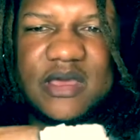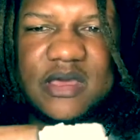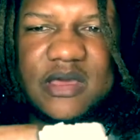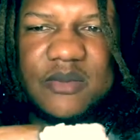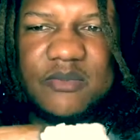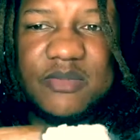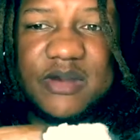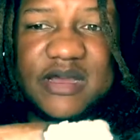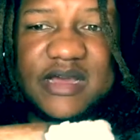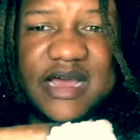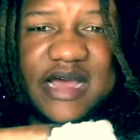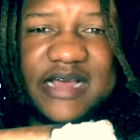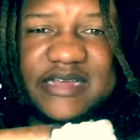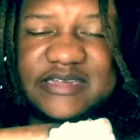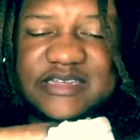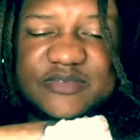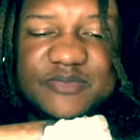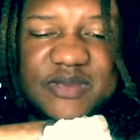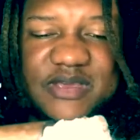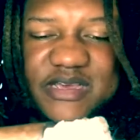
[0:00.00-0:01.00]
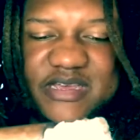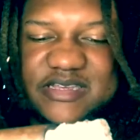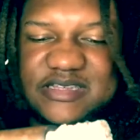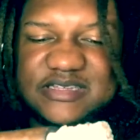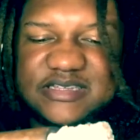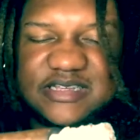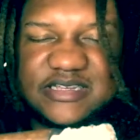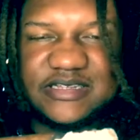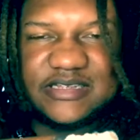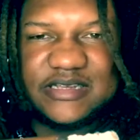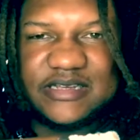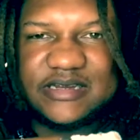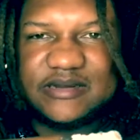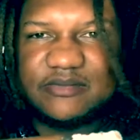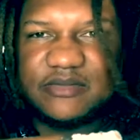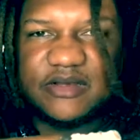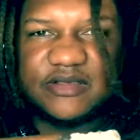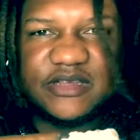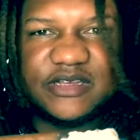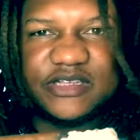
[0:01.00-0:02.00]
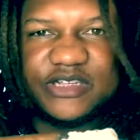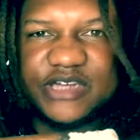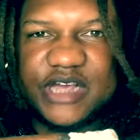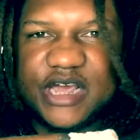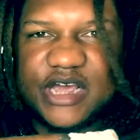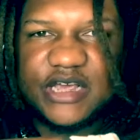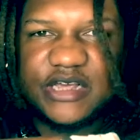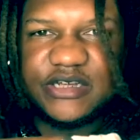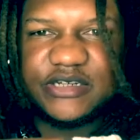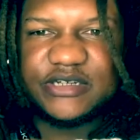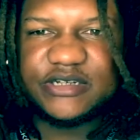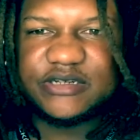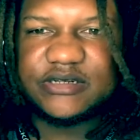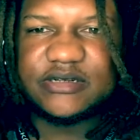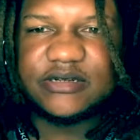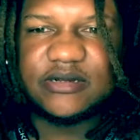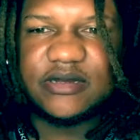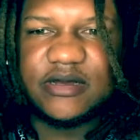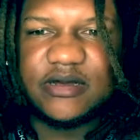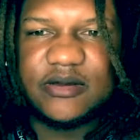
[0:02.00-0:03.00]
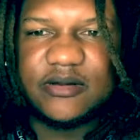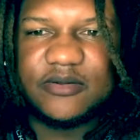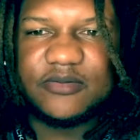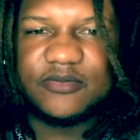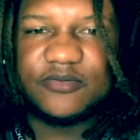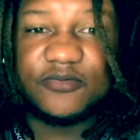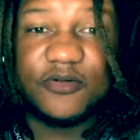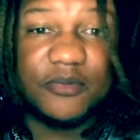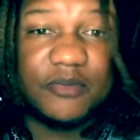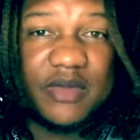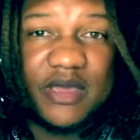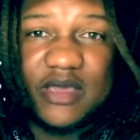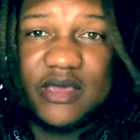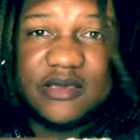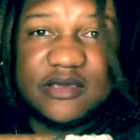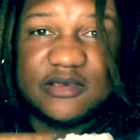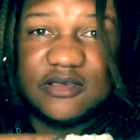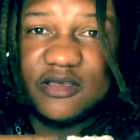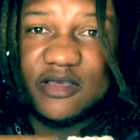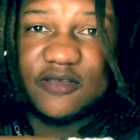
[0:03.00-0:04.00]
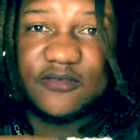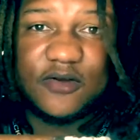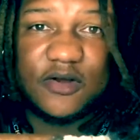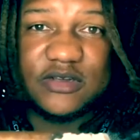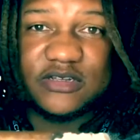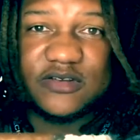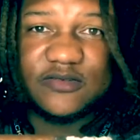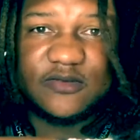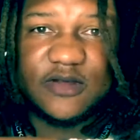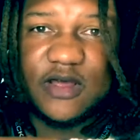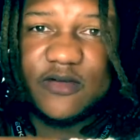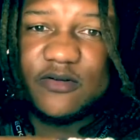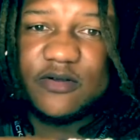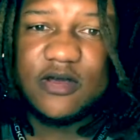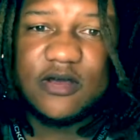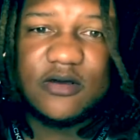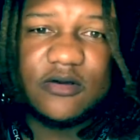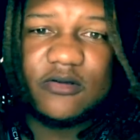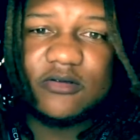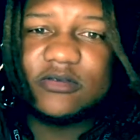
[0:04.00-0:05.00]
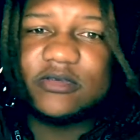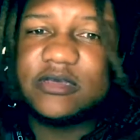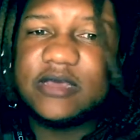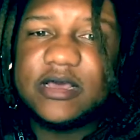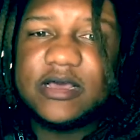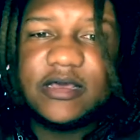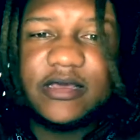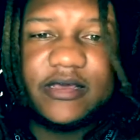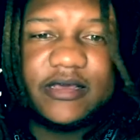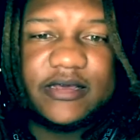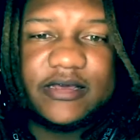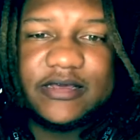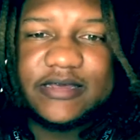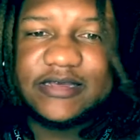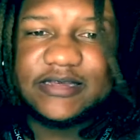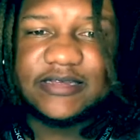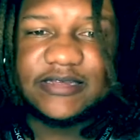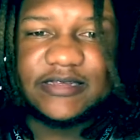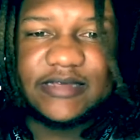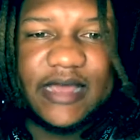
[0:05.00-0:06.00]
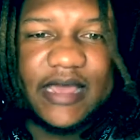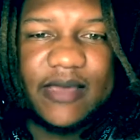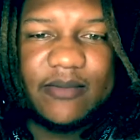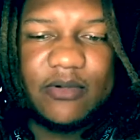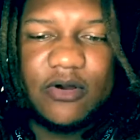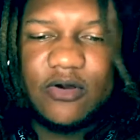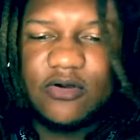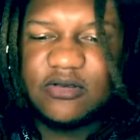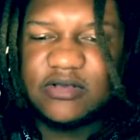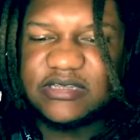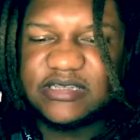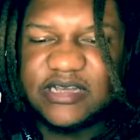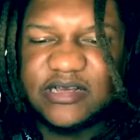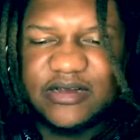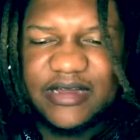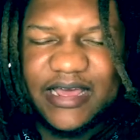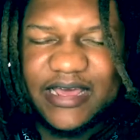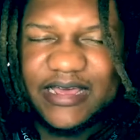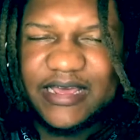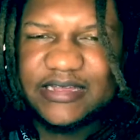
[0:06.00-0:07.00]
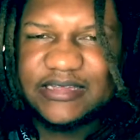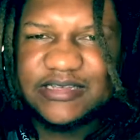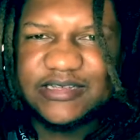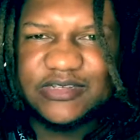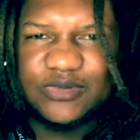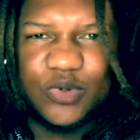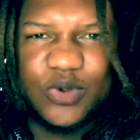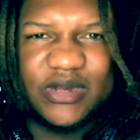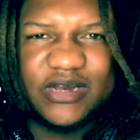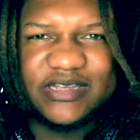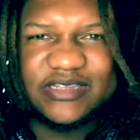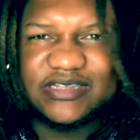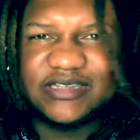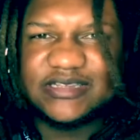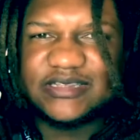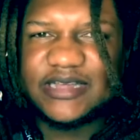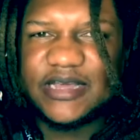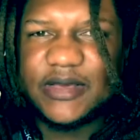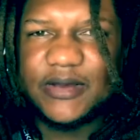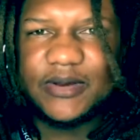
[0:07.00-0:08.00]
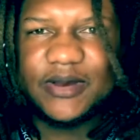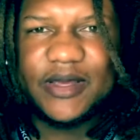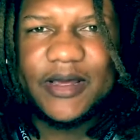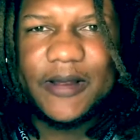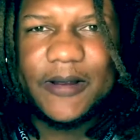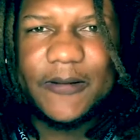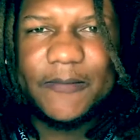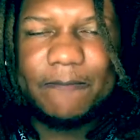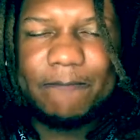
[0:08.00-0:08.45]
But guys, it's been consistent. Nothing changed for me as far as the flavor goes. Same old, still that hint of sweetness is still there.